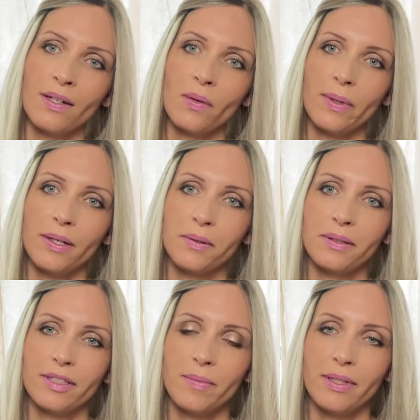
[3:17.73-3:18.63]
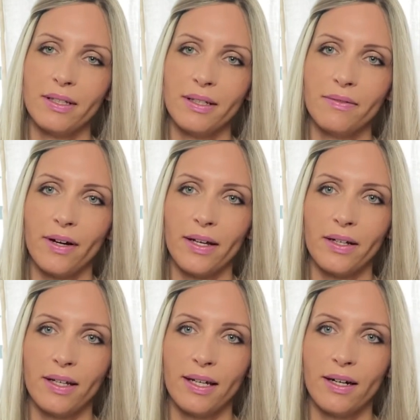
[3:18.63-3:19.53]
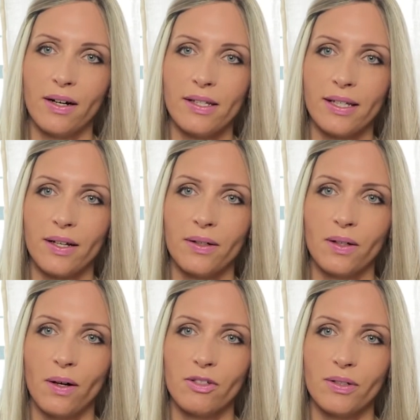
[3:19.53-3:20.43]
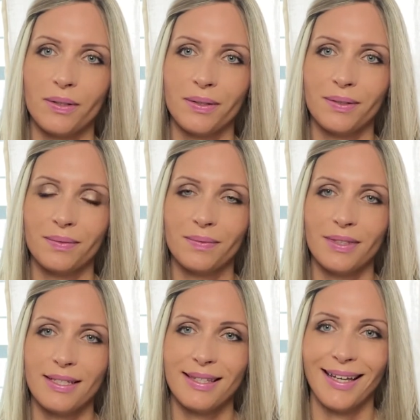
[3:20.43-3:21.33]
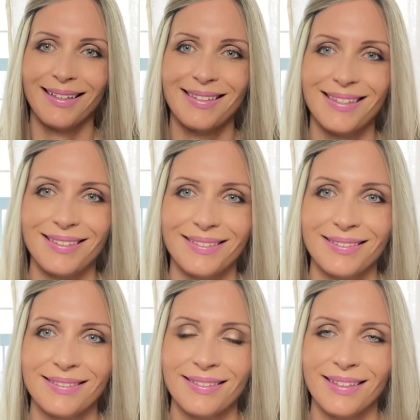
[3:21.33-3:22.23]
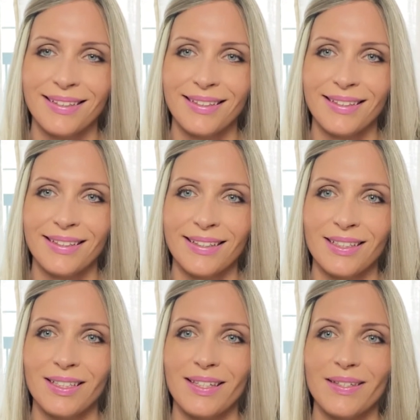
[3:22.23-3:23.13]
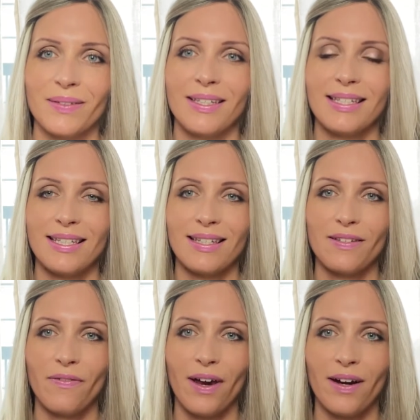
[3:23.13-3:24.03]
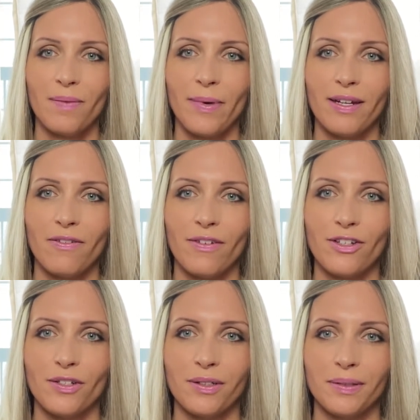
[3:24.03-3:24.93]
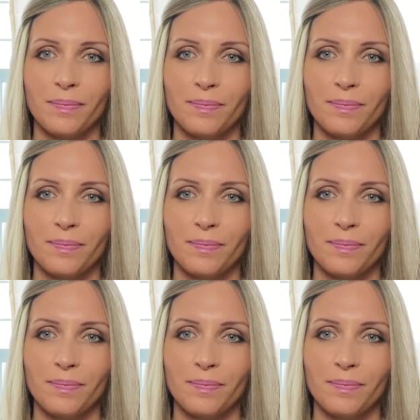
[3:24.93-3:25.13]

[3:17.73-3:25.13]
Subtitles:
we ultimately regulate our psychological states. So this is very beneficial